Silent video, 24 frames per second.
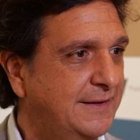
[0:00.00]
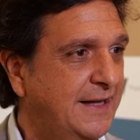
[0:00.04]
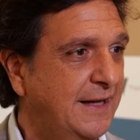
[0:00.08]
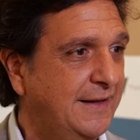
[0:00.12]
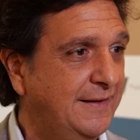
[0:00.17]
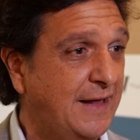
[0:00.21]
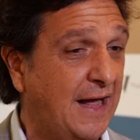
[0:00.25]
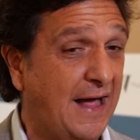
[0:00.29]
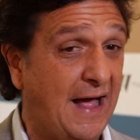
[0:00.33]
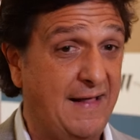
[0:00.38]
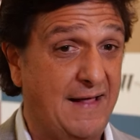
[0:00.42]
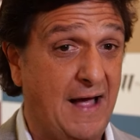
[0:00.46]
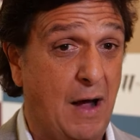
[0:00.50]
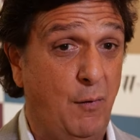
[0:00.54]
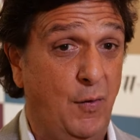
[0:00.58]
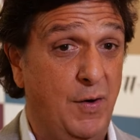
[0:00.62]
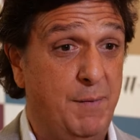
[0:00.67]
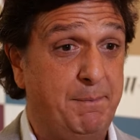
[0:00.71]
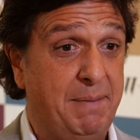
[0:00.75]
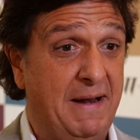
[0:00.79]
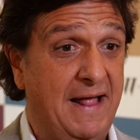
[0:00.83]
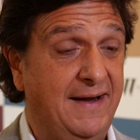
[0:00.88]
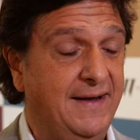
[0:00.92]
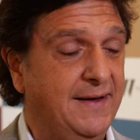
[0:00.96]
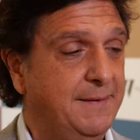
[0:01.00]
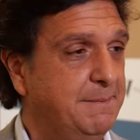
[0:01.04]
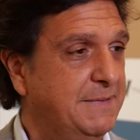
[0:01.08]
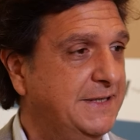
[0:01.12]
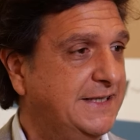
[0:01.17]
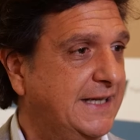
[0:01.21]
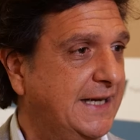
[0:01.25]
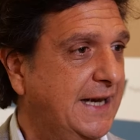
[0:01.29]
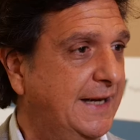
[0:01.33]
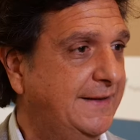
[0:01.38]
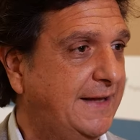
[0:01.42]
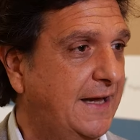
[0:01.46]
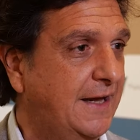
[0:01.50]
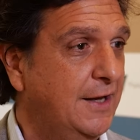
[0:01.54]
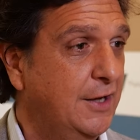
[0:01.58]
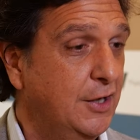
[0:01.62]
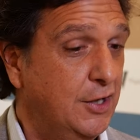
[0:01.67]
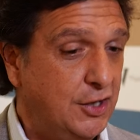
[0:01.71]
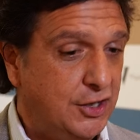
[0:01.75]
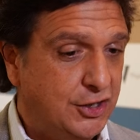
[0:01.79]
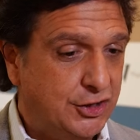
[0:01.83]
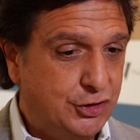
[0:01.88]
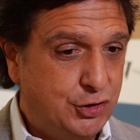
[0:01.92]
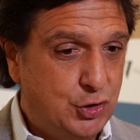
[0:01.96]
The, the, our plan in Bicicleta
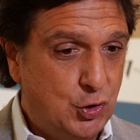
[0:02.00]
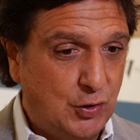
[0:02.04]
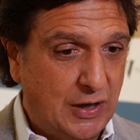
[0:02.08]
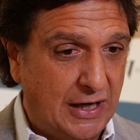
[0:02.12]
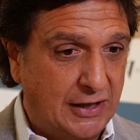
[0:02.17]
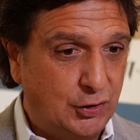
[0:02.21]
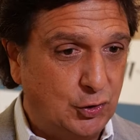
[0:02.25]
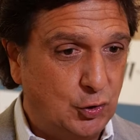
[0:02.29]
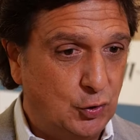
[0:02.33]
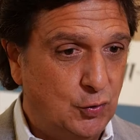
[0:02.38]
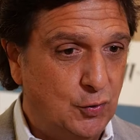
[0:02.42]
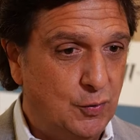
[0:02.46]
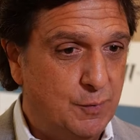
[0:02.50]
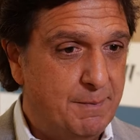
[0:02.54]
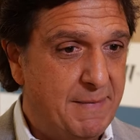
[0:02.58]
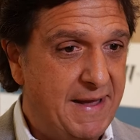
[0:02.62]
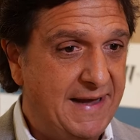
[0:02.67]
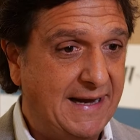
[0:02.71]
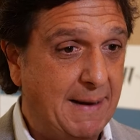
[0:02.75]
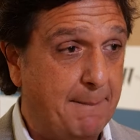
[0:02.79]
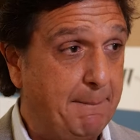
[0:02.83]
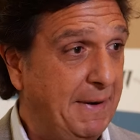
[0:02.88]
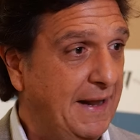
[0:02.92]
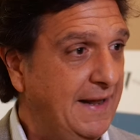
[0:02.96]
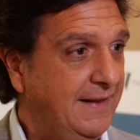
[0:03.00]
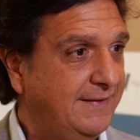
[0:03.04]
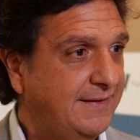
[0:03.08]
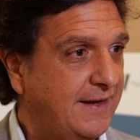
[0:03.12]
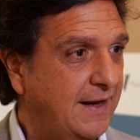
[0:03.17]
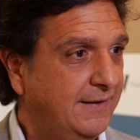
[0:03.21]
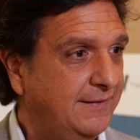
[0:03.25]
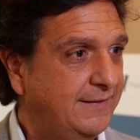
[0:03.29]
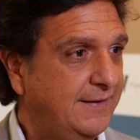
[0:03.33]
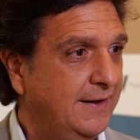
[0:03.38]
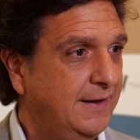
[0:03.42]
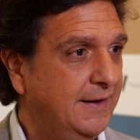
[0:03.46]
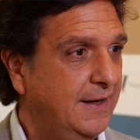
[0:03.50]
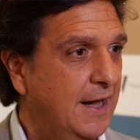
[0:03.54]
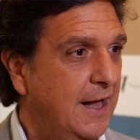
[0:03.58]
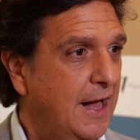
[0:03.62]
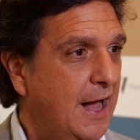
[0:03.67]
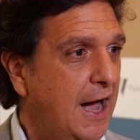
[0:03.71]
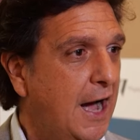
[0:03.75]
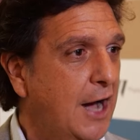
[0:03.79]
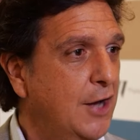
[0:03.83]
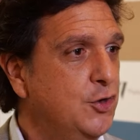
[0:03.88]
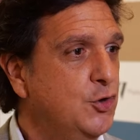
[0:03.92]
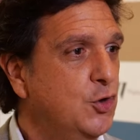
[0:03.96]
is you can to make a blend tasting
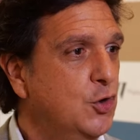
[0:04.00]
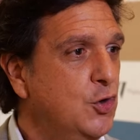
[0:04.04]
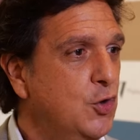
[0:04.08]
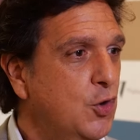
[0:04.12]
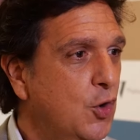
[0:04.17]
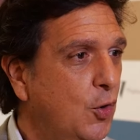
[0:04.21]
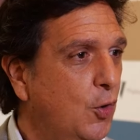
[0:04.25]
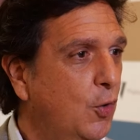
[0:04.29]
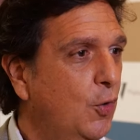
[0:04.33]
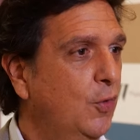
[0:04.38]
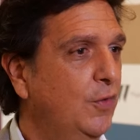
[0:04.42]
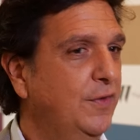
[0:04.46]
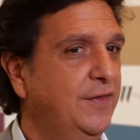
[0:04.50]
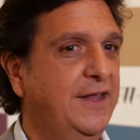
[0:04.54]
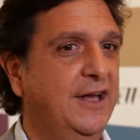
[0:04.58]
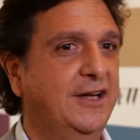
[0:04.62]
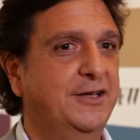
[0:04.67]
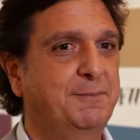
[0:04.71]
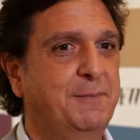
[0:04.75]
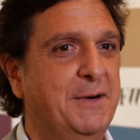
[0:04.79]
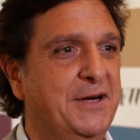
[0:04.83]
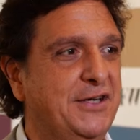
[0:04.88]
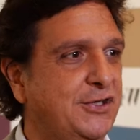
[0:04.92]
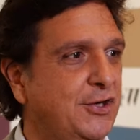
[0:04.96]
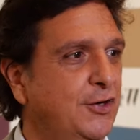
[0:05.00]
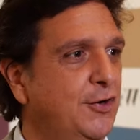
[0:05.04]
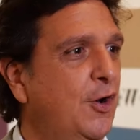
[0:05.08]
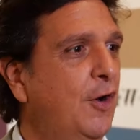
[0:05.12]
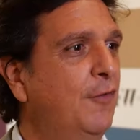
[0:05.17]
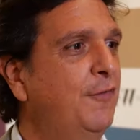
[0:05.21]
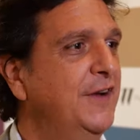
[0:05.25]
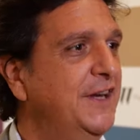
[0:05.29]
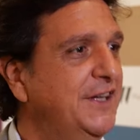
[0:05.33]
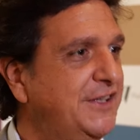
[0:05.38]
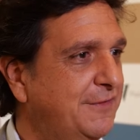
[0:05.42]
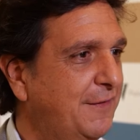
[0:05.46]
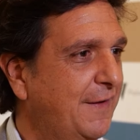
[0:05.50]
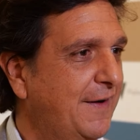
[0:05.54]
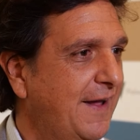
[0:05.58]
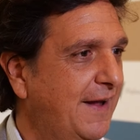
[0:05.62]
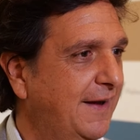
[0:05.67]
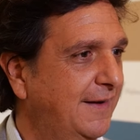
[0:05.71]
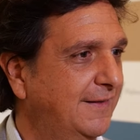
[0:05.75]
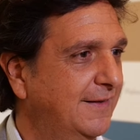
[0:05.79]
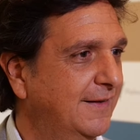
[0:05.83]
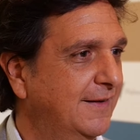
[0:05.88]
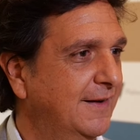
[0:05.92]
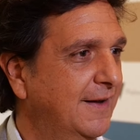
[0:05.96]
and you know the expression of each
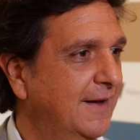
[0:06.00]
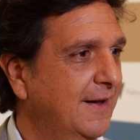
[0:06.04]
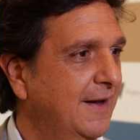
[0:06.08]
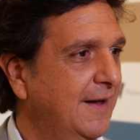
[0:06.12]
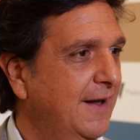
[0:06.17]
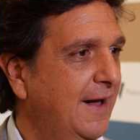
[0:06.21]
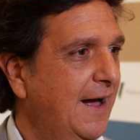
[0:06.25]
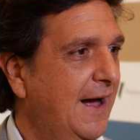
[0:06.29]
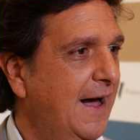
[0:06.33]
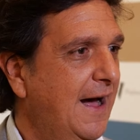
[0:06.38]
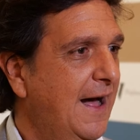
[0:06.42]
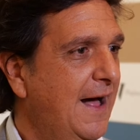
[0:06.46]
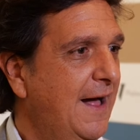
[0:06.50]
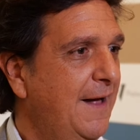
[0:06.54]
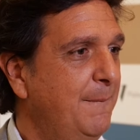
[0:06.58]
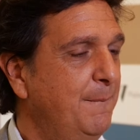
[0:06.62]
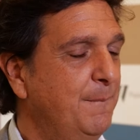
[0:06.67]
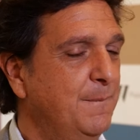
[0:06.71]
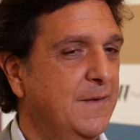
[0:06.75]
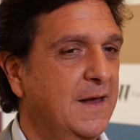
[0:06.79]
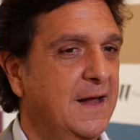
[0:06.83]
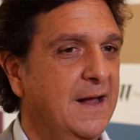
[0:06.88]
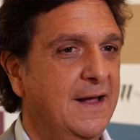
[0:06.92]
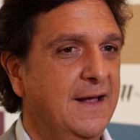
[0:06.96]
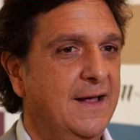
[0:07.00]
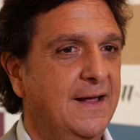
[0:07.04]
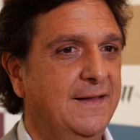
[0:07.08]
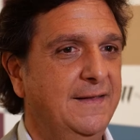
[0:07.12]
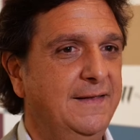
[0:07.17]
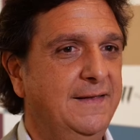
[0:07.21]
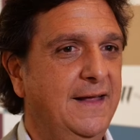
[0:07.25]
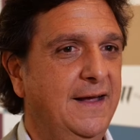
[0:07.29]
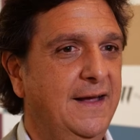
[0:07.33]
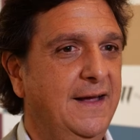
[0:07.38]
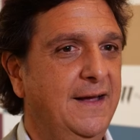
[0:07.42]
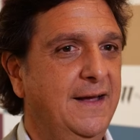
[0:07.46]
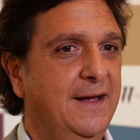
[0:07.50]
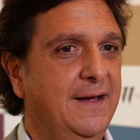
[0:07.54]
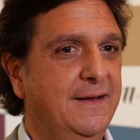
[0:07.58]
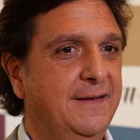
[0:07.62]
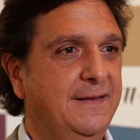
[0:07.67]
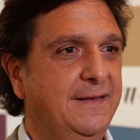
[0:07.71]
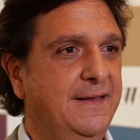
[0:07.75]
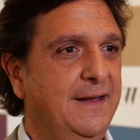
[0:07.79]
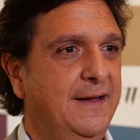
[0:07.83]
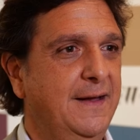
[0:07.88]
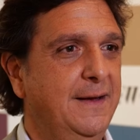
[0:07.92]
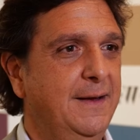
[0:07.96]
variety and the
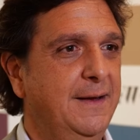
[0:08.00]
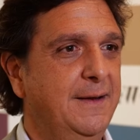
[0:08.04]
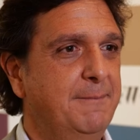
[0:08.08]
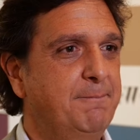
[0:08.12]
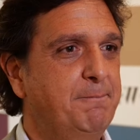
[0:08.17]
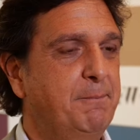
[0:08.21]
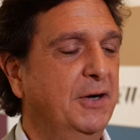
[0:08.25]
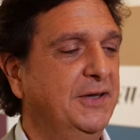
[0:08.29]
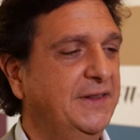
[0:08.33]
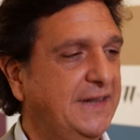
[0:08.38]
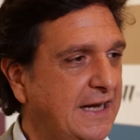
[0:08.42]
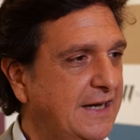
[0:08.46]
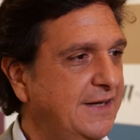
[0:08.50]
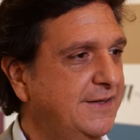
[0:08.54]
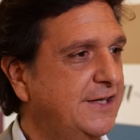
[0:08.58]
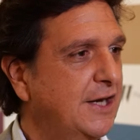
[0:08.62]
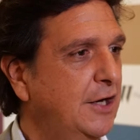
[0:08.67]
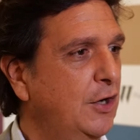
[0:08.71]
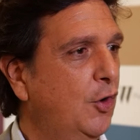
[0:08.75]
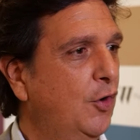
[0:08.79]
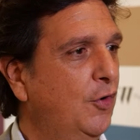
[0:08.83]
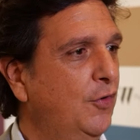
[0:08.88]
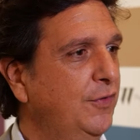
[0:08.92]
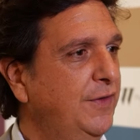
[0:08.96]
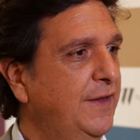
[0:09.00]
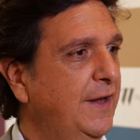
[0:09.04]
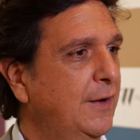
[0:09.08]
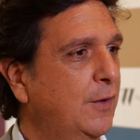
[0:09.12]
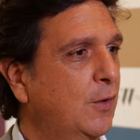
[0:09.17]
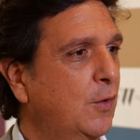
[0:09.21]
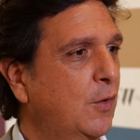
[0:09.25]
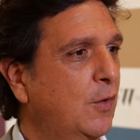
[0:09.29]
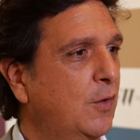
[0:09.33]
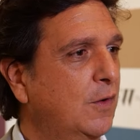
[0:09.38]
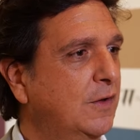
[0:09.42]
the potential of the